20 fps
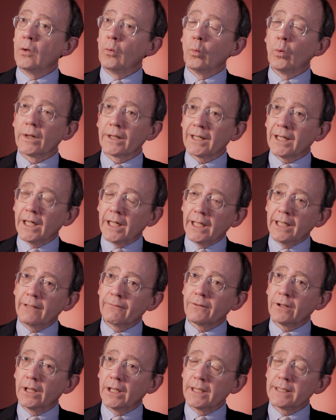what kind
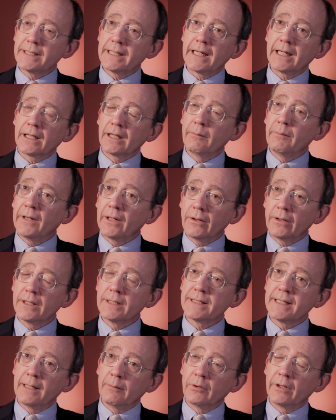of contact the parent
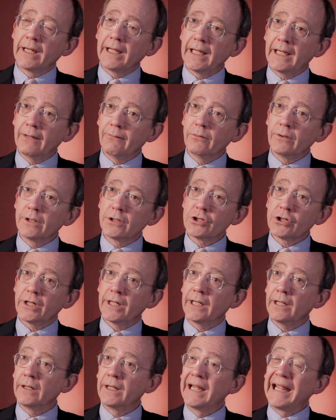is able to have with the
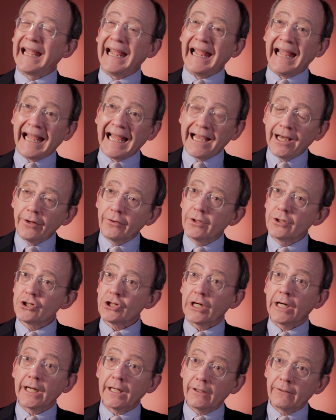child, how the
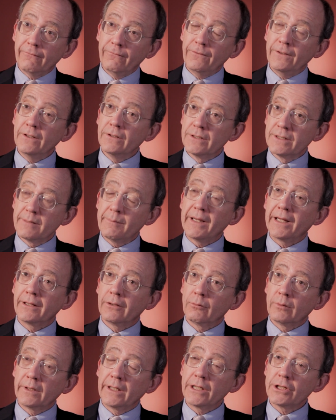child feels about the
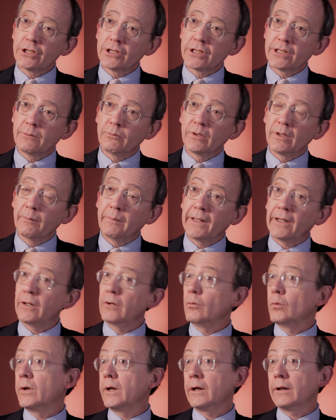relationship with the
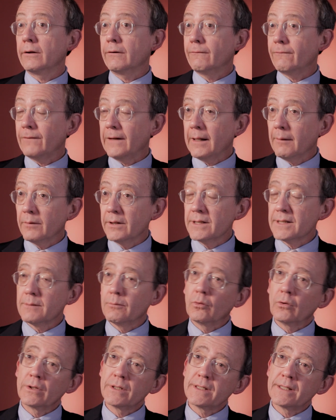parent, what other family
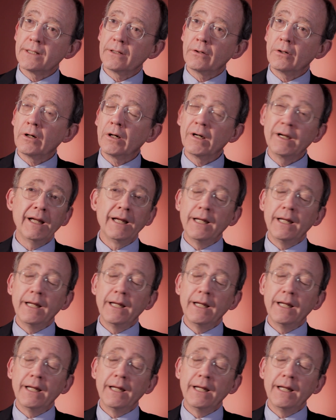supports there are.